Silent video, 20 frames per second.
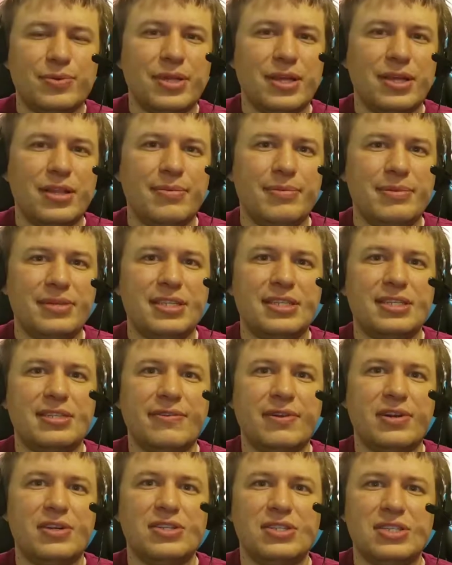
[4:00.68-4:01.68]
give them a sense of
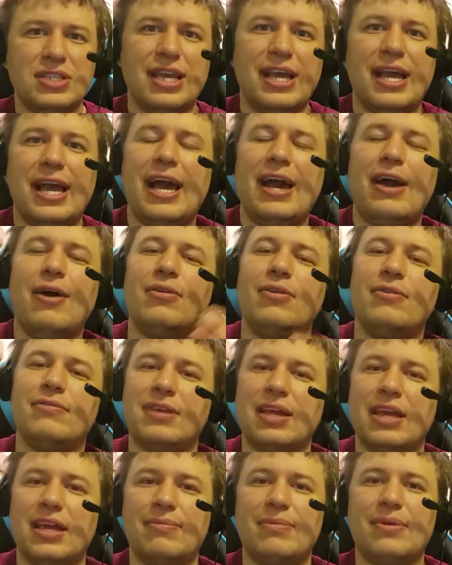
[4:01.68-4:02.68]
urgency out of
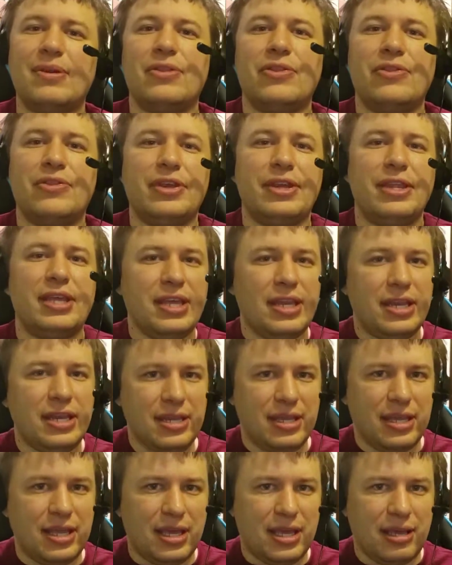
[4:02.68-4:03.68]
game rather than
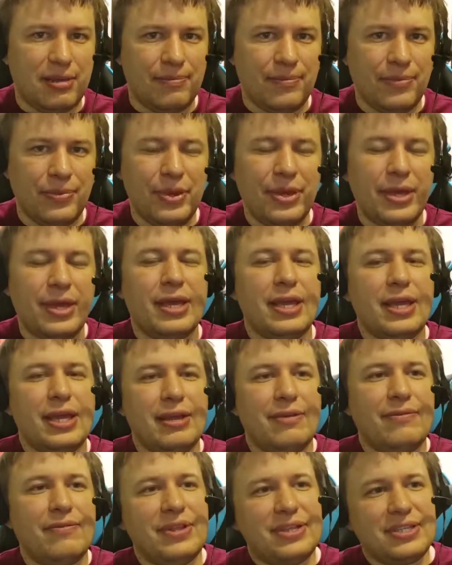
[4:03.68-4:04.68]
in game.
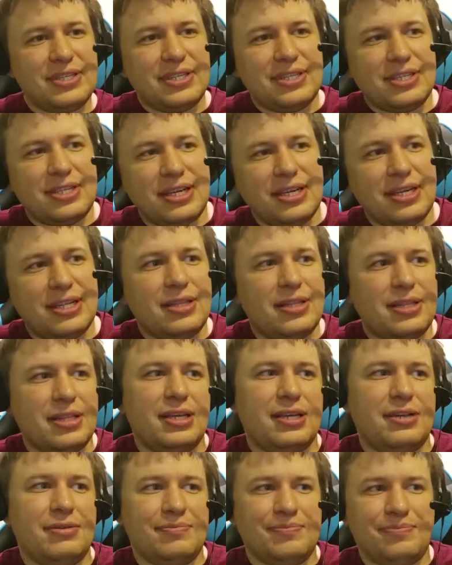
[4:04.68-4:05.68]
If this is done,
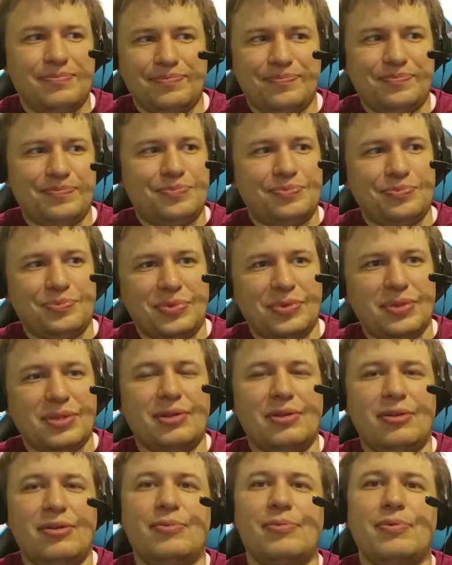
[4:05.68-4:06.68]
then
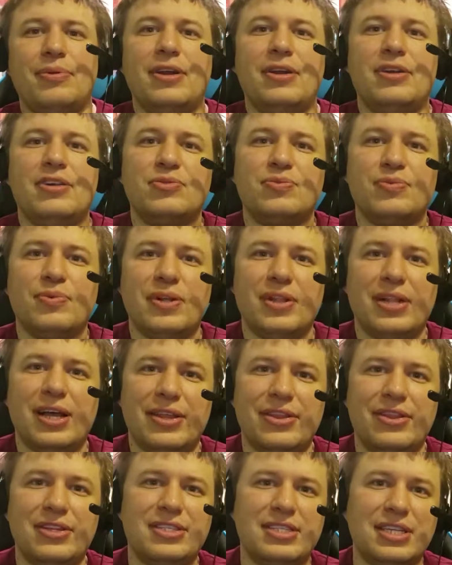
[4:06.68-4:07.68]
your players will
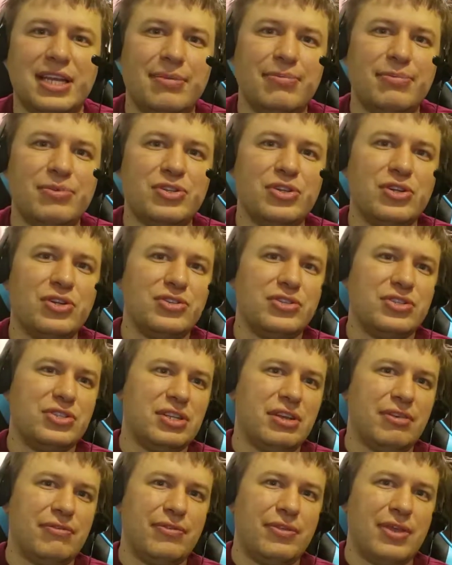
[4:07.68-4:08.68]
have the same results
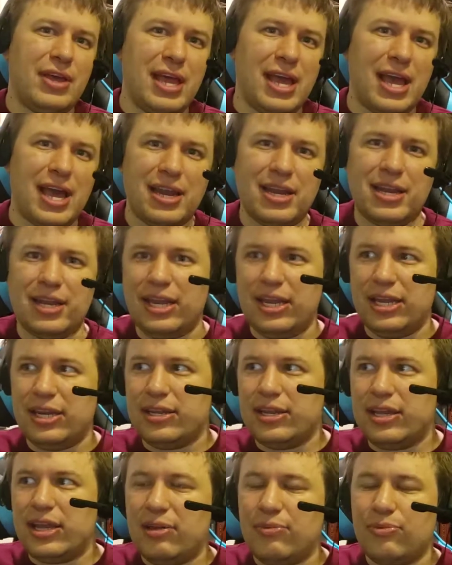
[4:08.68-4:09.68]
as if they had an
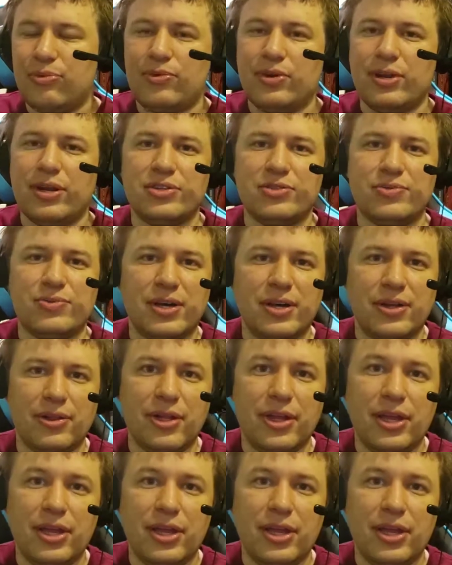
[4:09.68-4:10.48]
in-game threat as well.